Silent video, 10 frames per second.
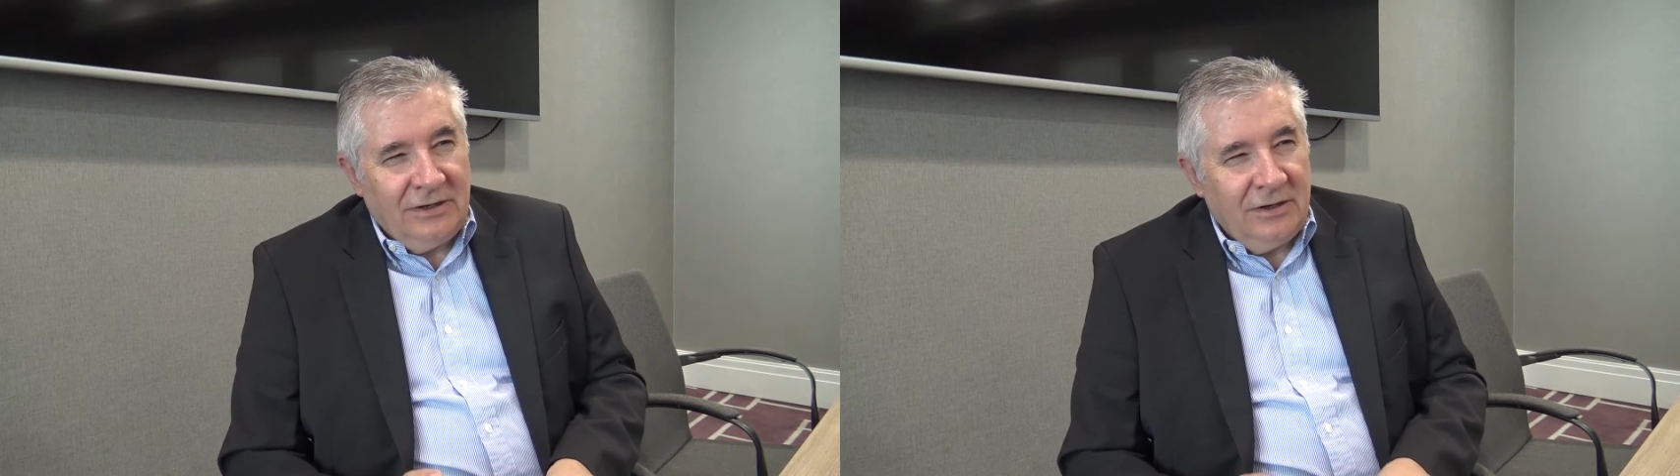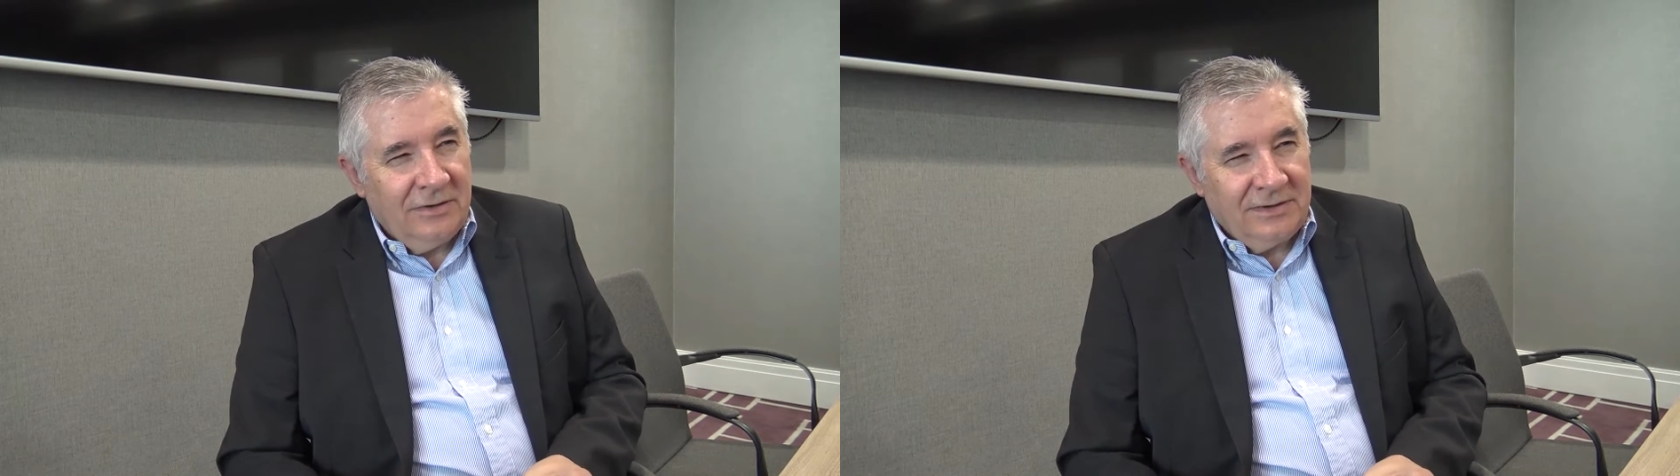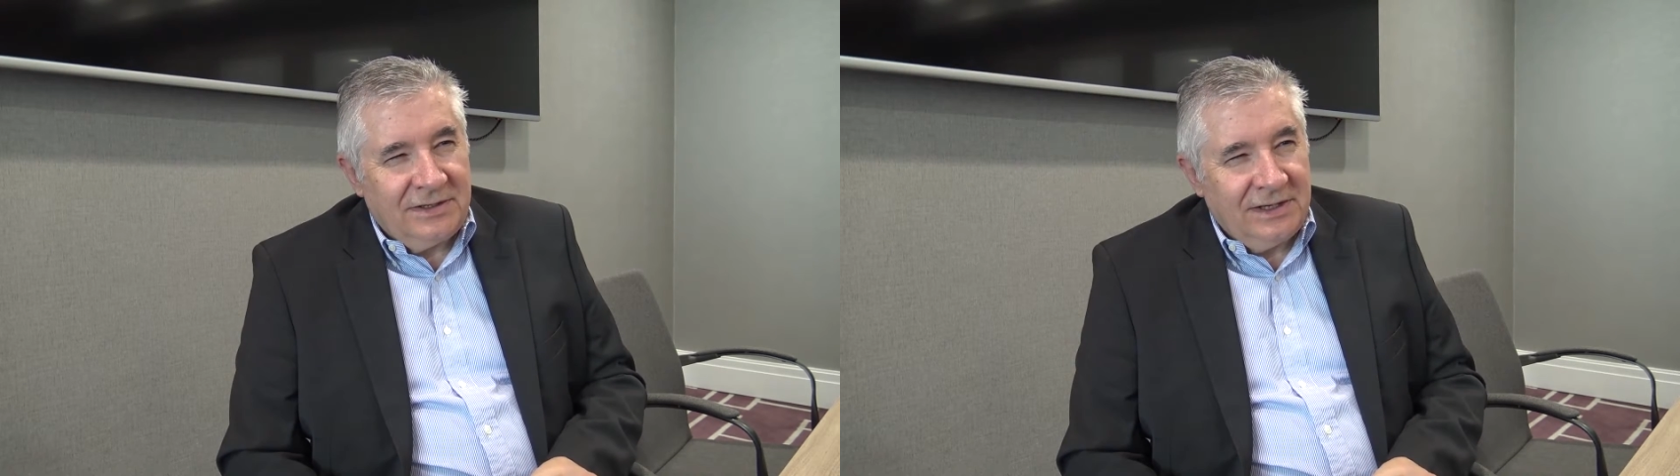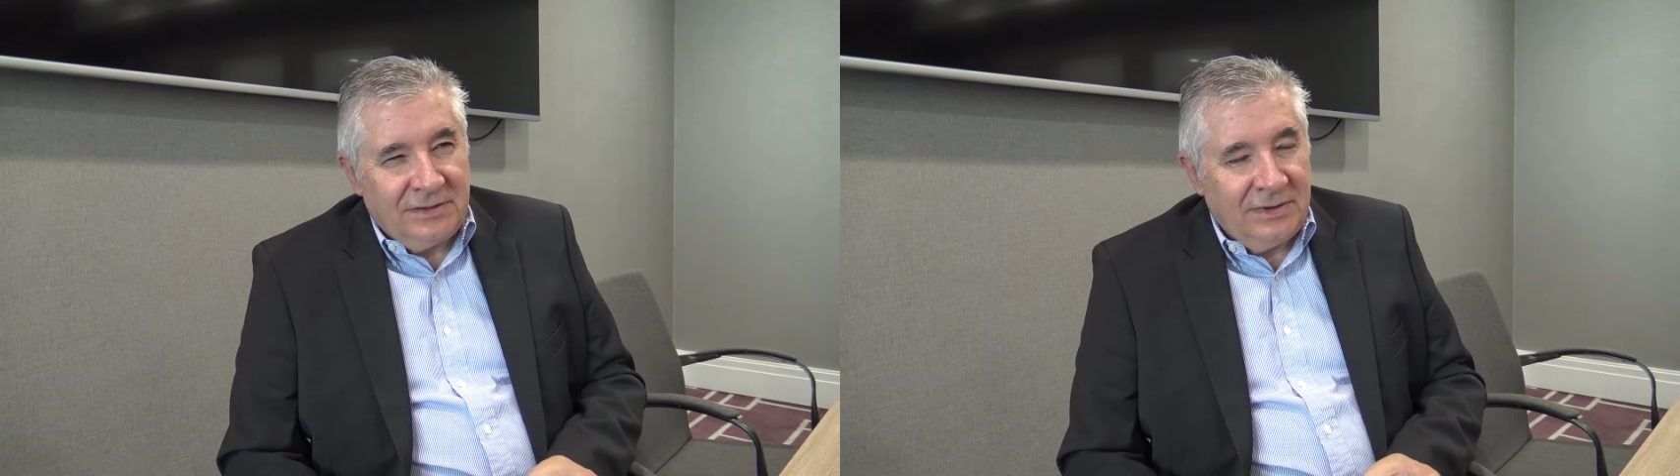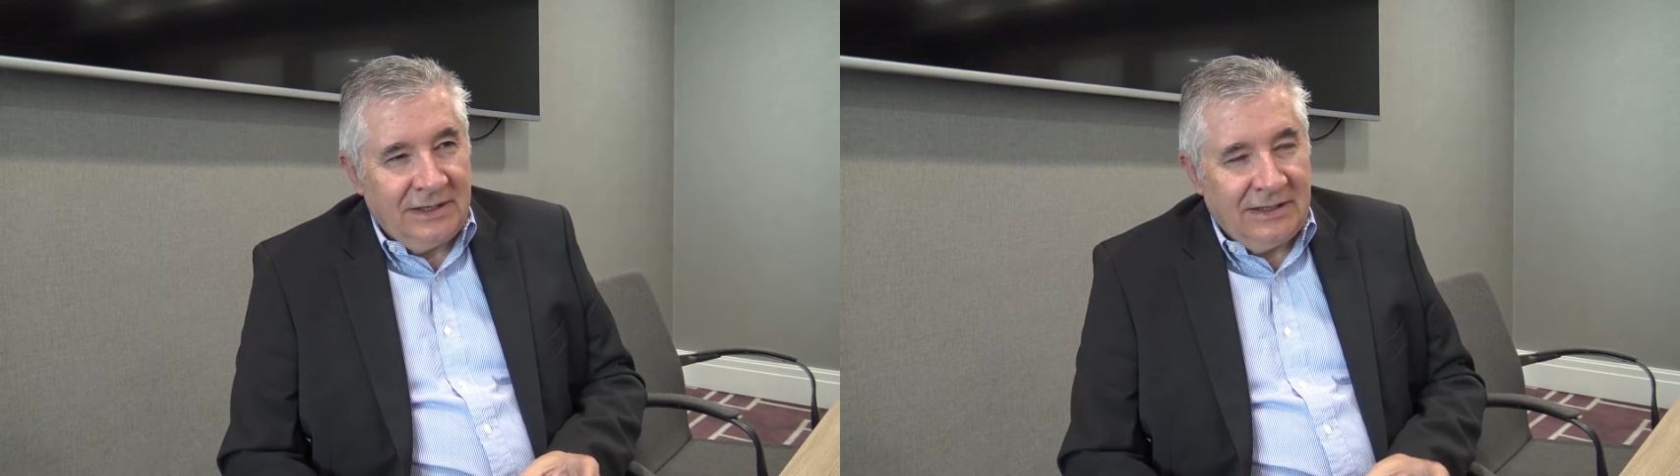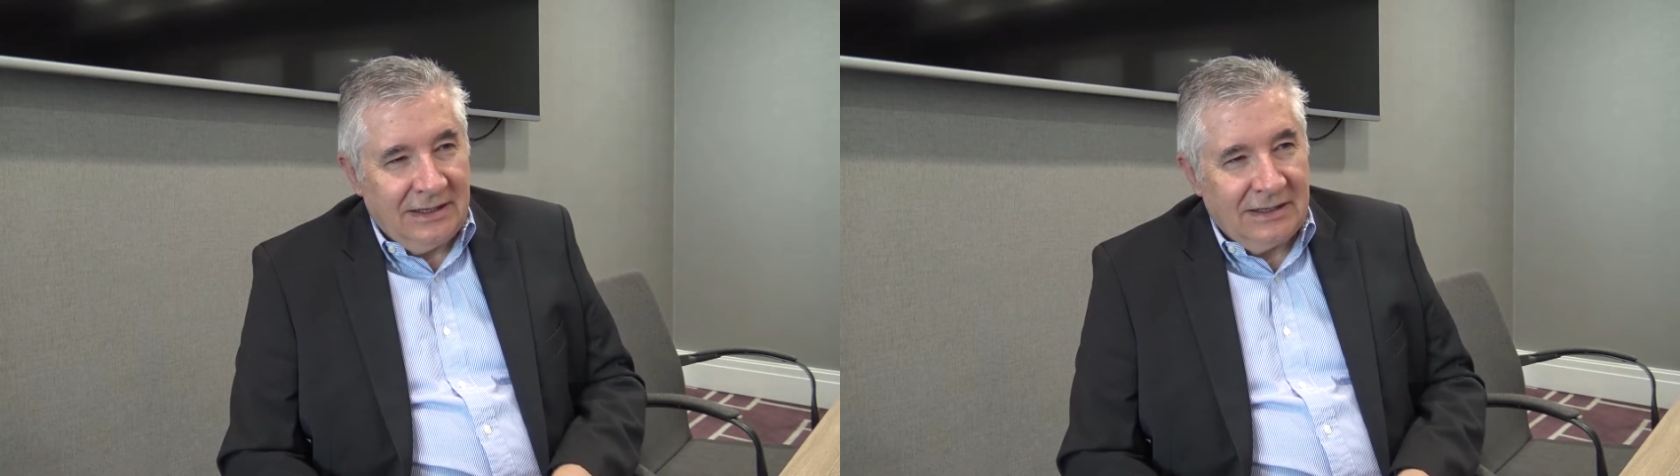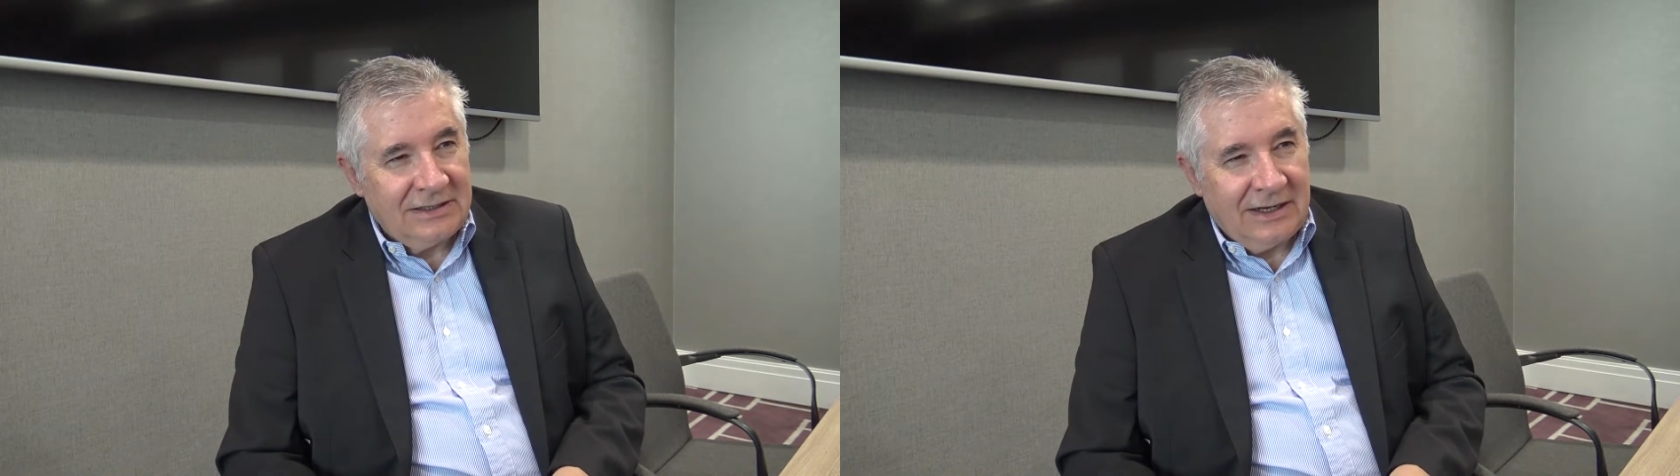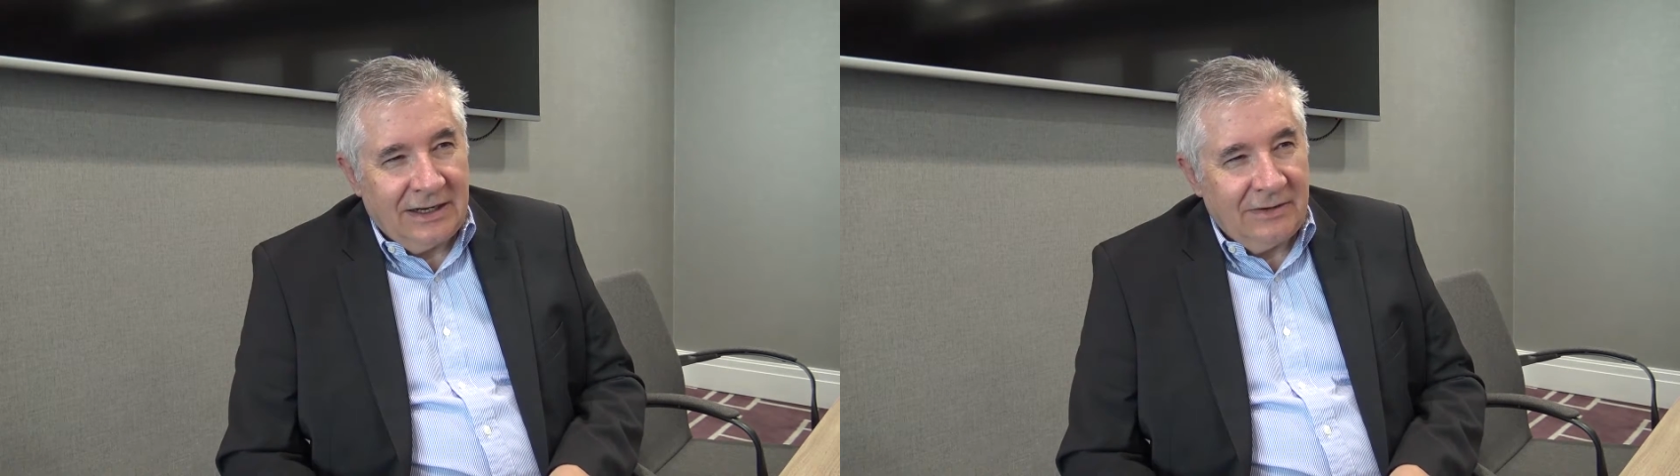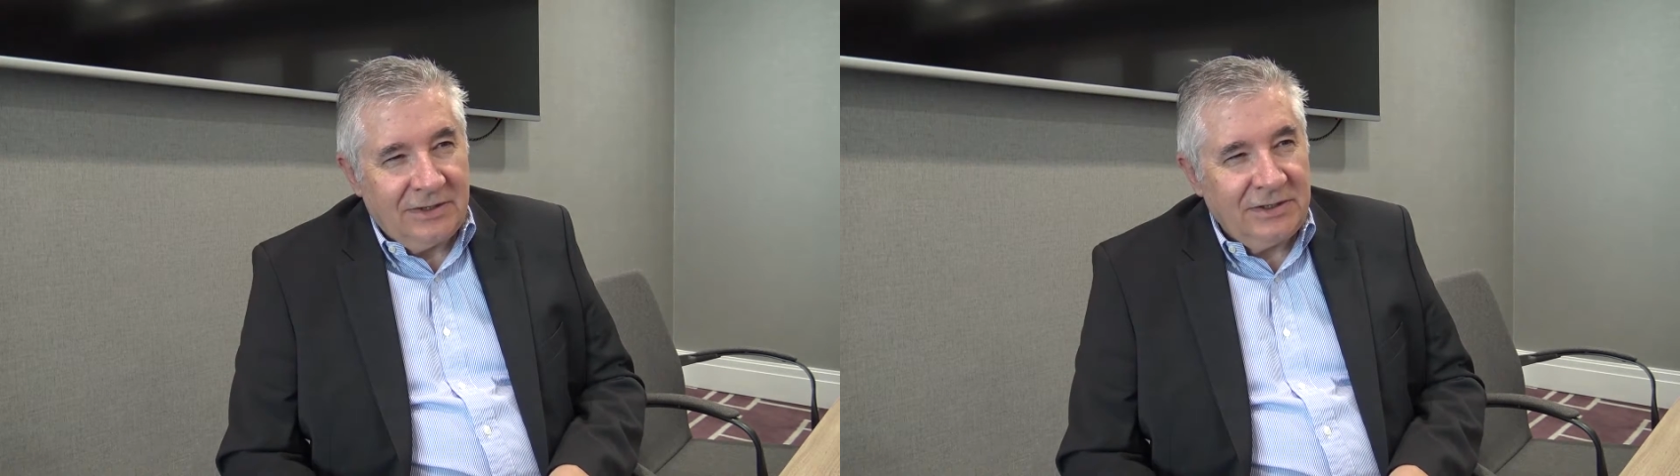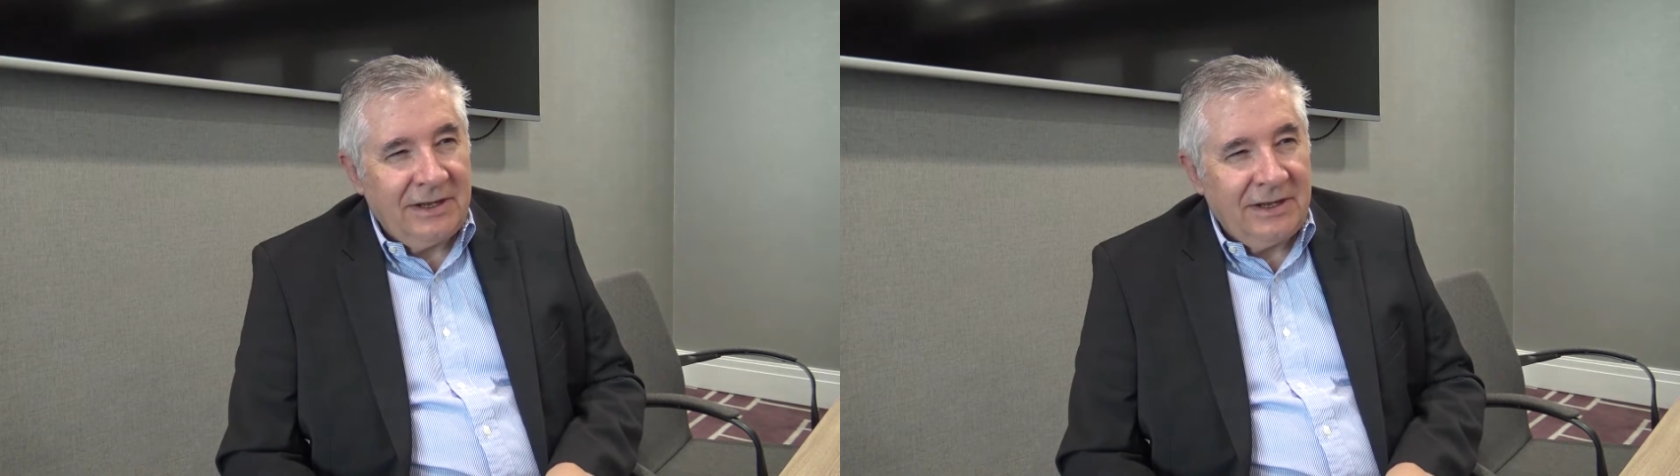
nuances within the English language,